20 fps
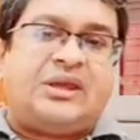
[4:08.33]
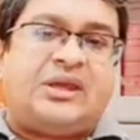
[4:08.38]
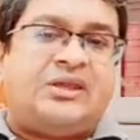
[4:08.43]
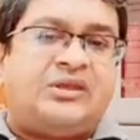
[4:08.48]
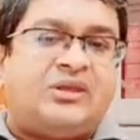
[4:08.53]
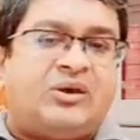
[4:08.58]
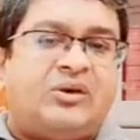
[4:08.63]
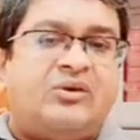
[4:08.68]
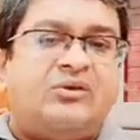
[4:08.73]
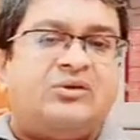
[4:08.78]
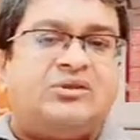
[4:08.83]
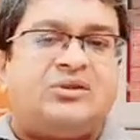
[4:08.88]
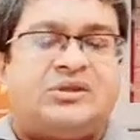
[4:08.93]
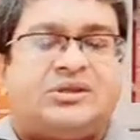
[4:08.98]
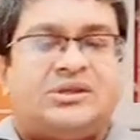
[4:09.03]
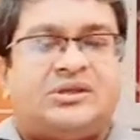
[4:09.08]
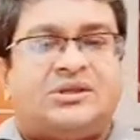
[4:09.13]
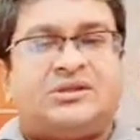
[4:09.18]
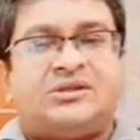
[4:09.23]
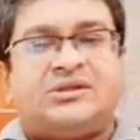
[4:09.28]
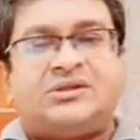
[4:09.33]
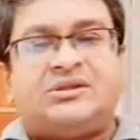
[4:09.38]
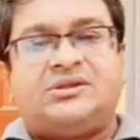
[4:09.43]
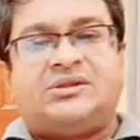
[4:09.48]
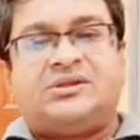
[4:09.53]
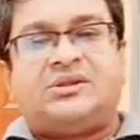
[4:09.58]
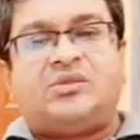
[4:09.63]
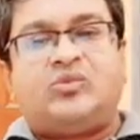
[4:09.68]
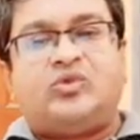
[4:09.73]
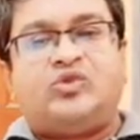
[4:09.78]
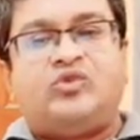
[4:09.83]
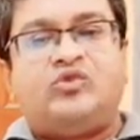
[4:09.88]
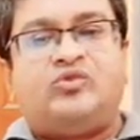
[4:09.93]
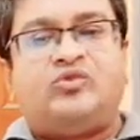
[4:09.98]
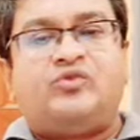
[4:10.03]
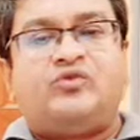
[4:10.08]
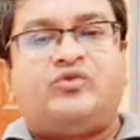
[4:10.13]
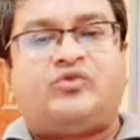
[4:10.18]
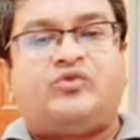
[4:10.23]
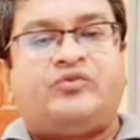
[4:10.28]
In the alternate, the
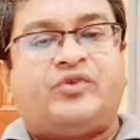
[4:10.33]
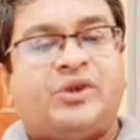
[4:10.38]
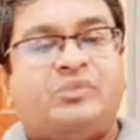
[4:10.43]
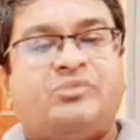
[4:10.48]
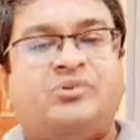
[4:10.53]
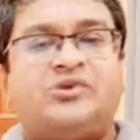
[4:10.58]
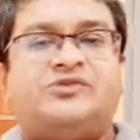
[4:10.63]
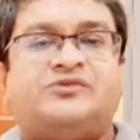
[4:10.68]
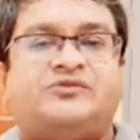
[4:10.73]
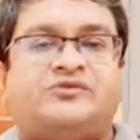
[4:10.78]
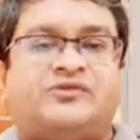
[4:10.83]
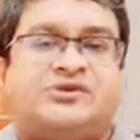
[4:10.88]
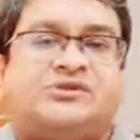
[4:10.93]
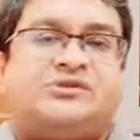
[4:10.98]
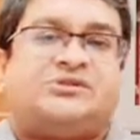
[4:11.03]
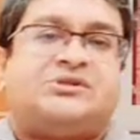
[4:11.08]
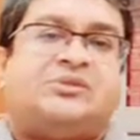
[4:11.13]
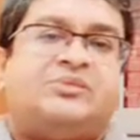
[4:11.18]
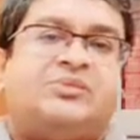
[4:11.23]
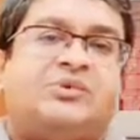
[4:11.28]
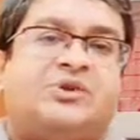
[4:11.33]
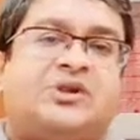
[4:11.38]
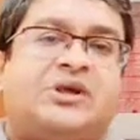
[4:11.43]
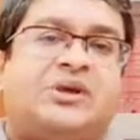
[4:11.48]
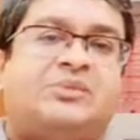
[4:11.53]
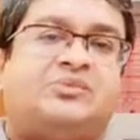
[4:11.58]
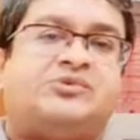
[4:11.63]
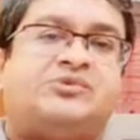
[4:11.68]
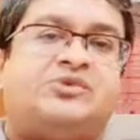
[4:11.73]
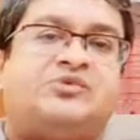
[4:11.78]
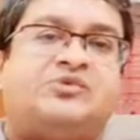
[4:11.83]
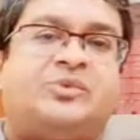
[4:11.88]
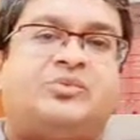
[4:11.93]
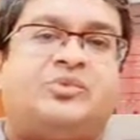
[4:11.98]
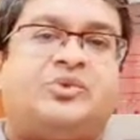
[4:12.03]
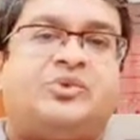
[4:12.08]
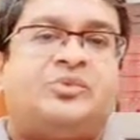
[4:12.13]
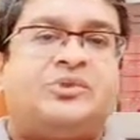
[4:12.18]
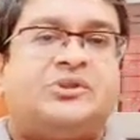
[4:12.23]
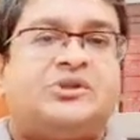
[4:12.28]
more famous version, perhaps, of the
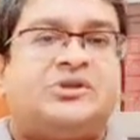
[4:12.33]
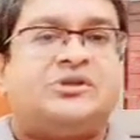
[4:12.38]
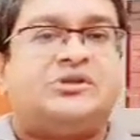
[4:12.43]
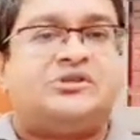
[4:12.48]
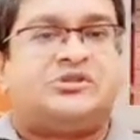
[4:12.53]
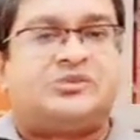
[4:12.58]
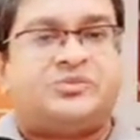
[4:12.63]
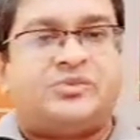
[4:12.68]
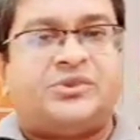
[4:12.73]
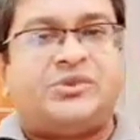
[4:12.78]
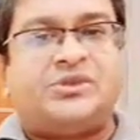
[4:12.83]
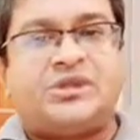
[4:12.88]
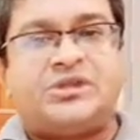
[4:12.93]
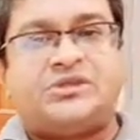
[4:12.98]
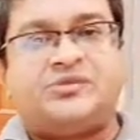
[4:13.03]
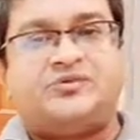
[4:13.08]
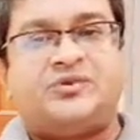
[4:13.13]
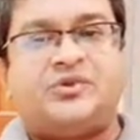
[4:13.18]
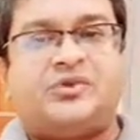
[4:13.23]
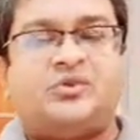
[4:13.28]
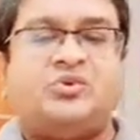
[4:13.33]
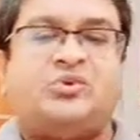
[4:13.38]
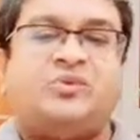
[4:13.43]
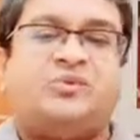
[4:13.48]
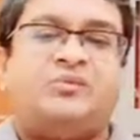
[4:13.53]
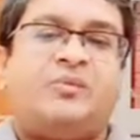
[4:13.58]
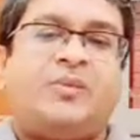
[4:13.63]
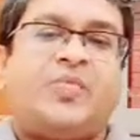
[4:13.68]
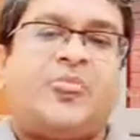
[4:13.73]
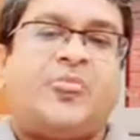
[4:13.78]
Prometheus myth, as we know,